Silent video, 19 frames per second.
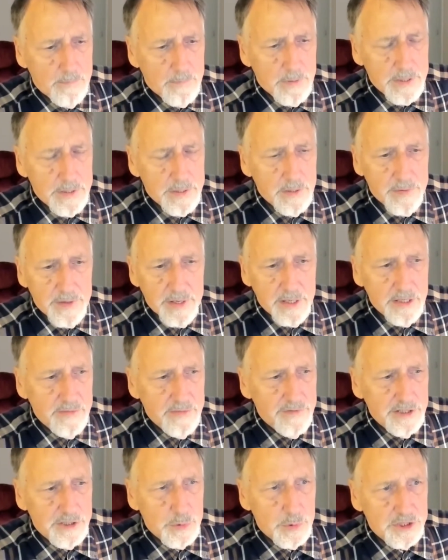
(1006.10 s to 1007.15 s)
but the
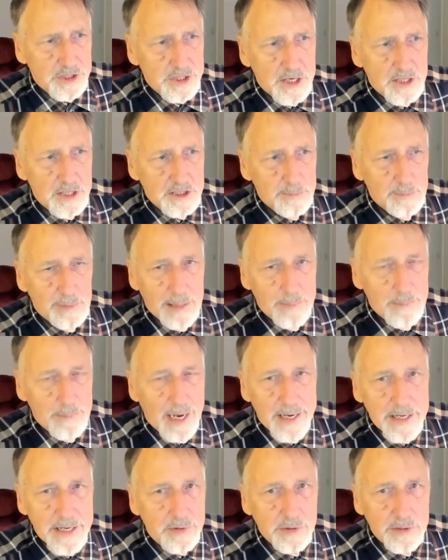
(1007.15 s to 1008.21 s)
individual cells in my
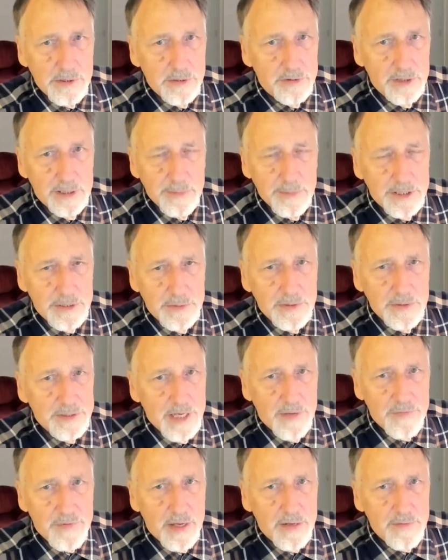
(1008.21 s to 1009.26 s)
body couldn't dream of doing
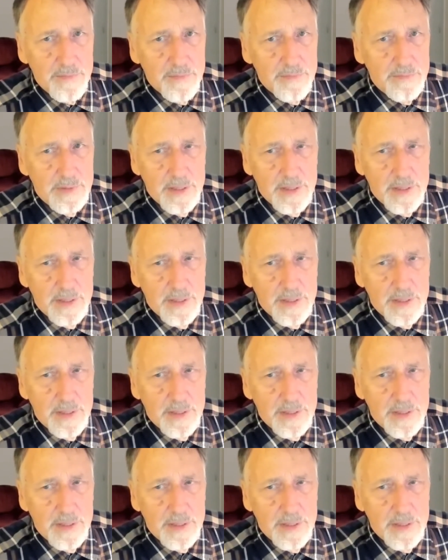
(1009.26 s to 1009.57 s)
that.